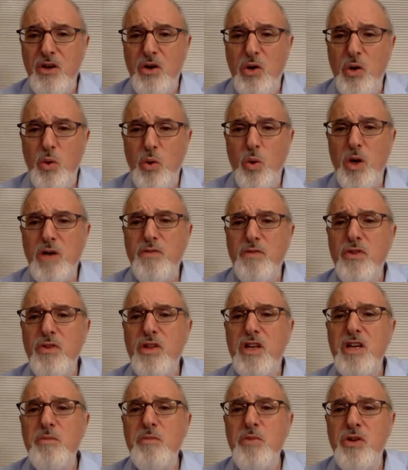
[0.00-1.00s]
who worked for the
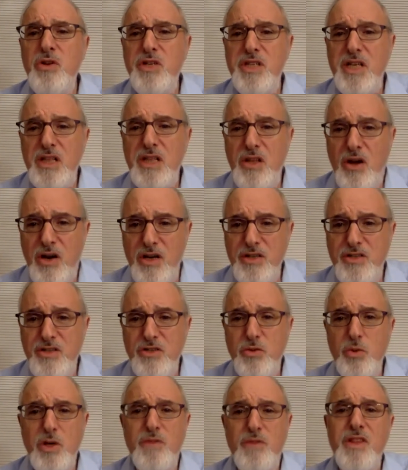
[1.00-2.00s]
community at large,
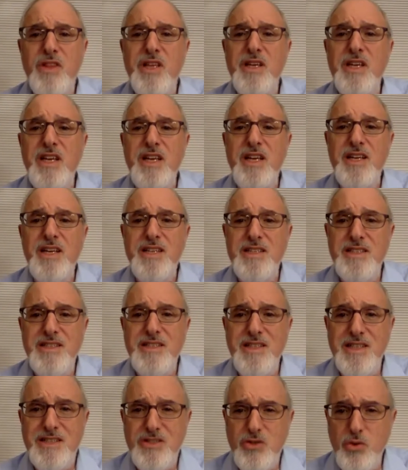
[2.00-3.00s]
who worked for the,
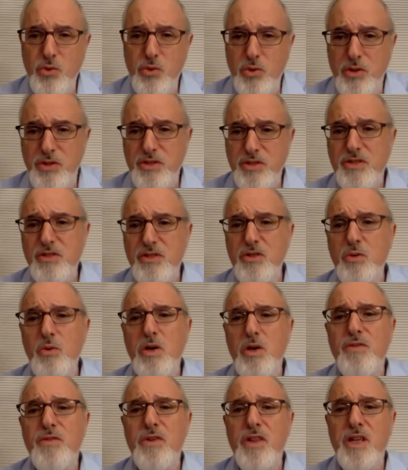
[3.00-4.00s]
the schools, who
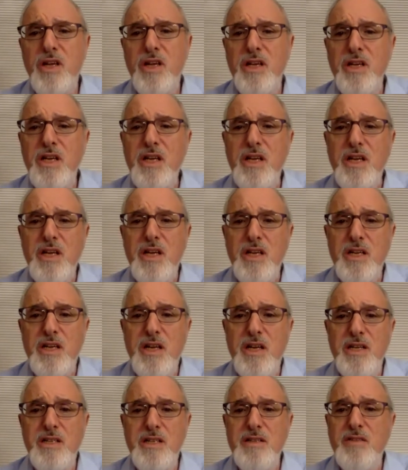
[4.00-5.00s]
worked for the
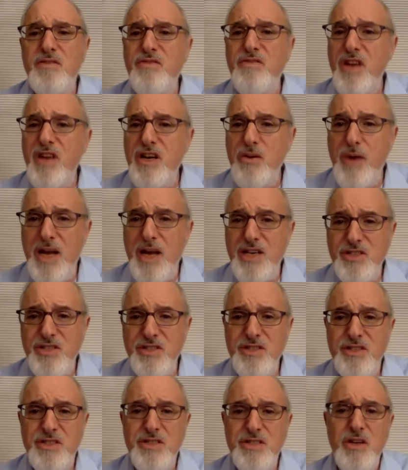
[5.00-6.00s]
uh,
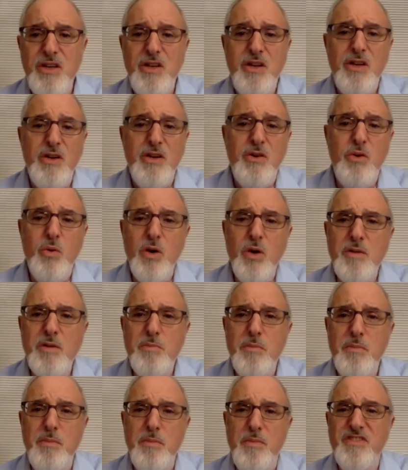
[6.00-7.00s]
federations, who worked
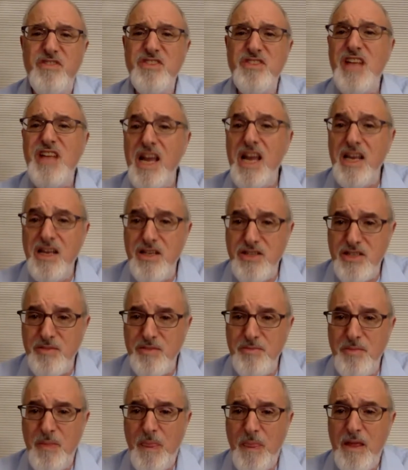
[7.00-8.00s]
for
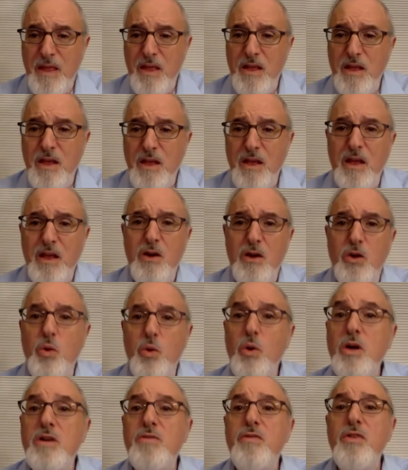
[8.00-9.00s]
Zionism, who
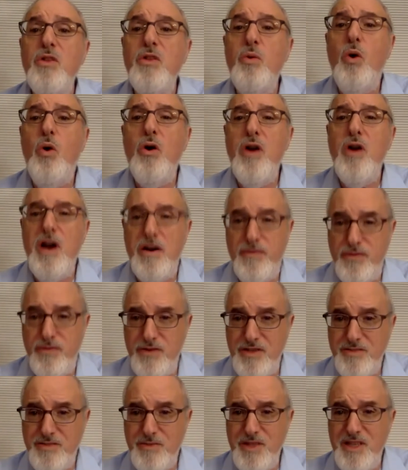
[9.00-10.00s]
worked for the war
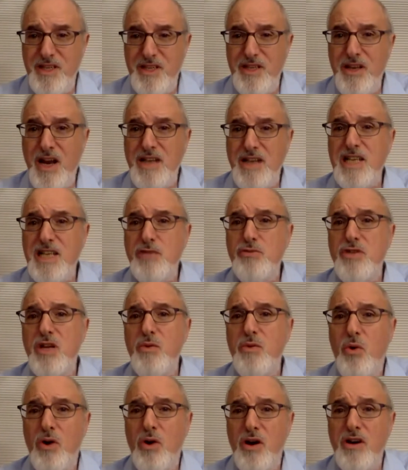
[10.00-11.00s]
efforts when the United States was at
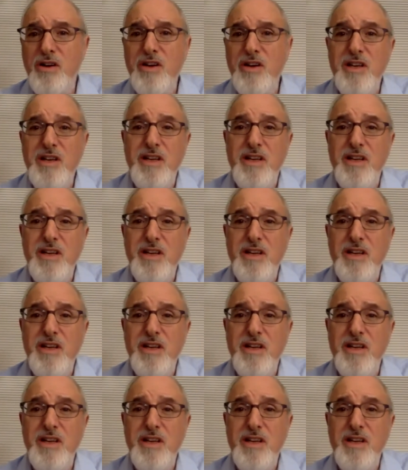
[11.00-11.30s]
war.